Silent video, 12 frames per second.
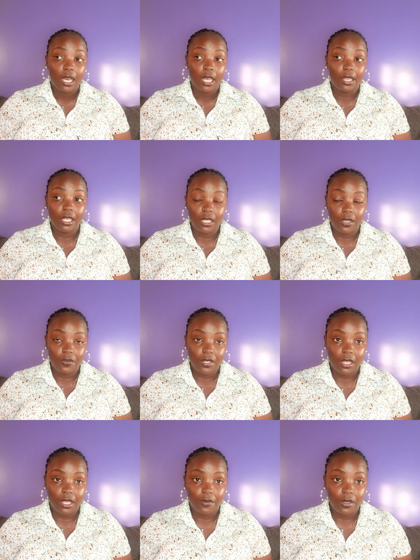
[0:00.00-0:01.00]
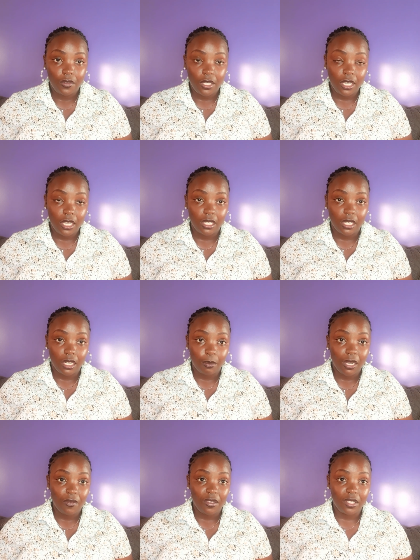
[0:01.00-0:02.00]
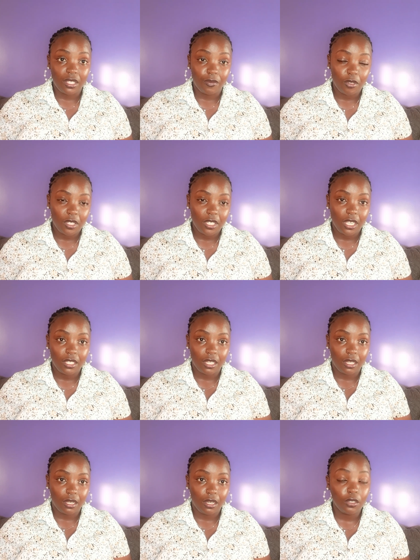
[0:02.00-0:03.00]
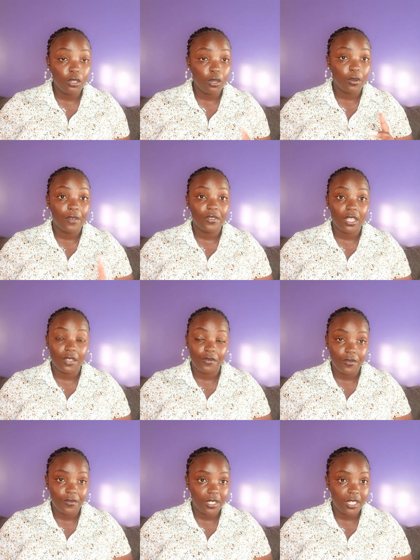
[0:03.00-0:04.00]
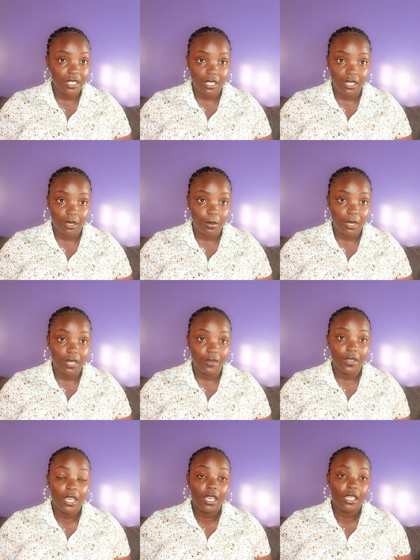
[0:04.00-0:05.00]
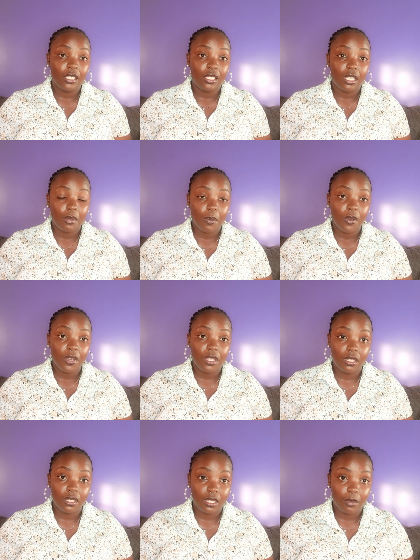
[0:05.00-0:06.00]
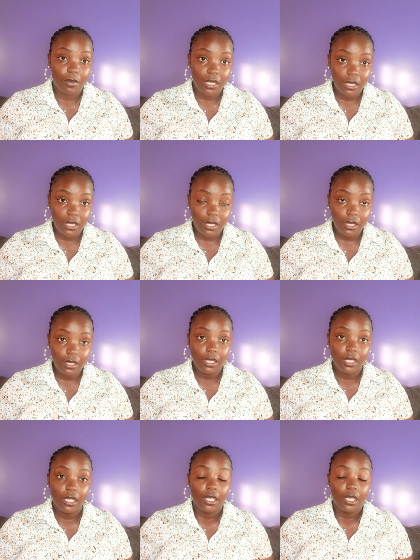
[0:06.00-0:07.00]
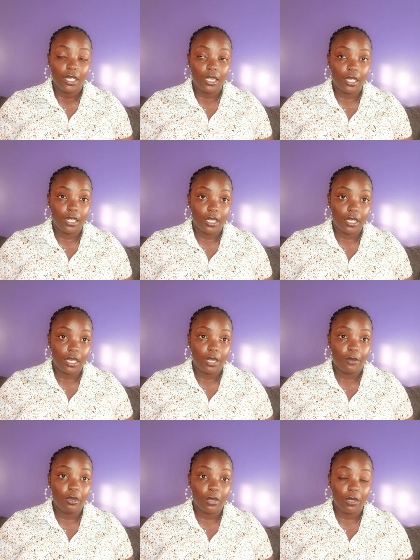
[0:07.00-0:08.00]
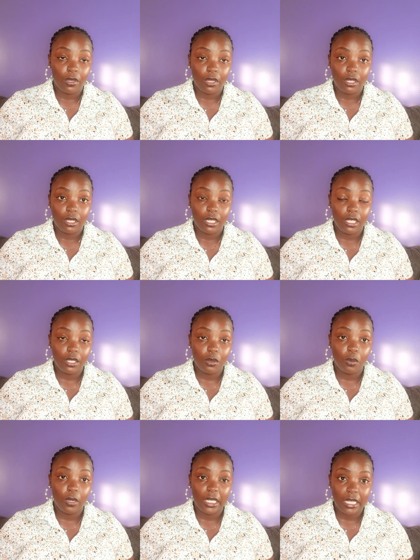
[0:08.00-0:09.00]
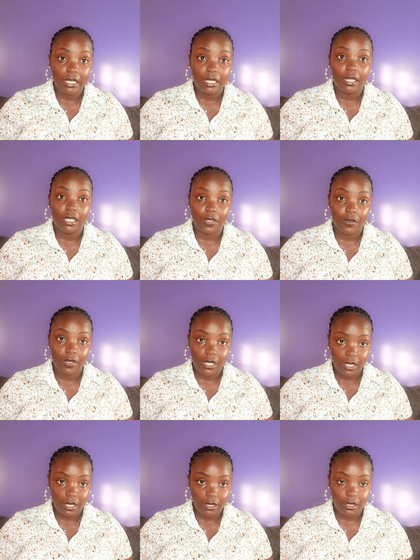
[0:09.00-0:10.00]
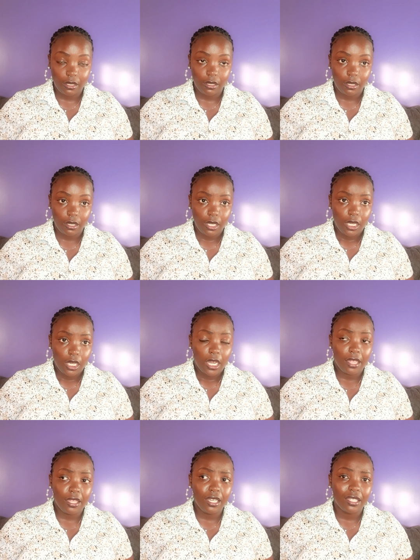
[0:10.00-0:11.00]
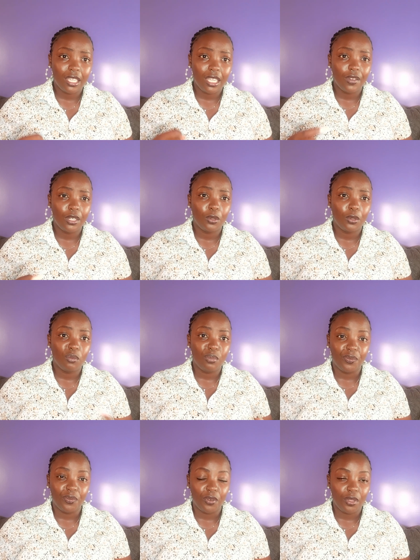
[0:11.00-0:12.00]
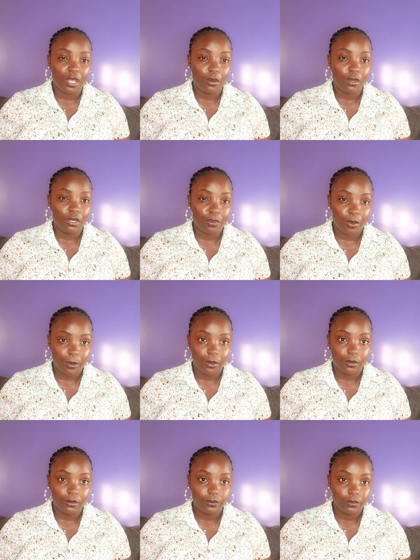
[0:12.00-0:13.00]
And then after the 50 years and above is the 40 years and after the 50 years and above is the people with disability and women with kids who are less than 7 years. I think they even go before the old people.